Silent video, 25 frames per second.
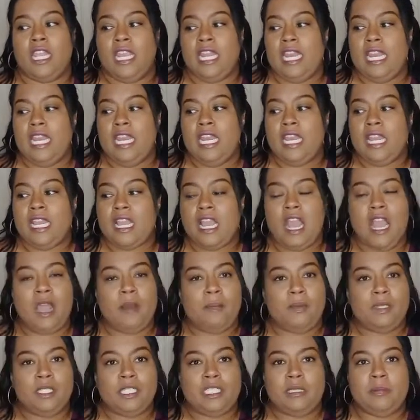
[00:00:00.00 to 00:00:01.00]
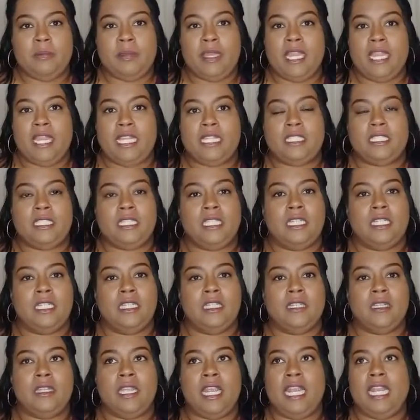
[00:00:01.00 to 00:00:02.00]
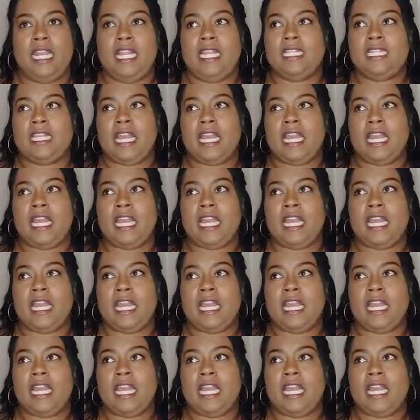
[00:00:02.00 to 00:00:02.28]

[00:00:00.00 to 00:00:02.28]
any accomplishment, any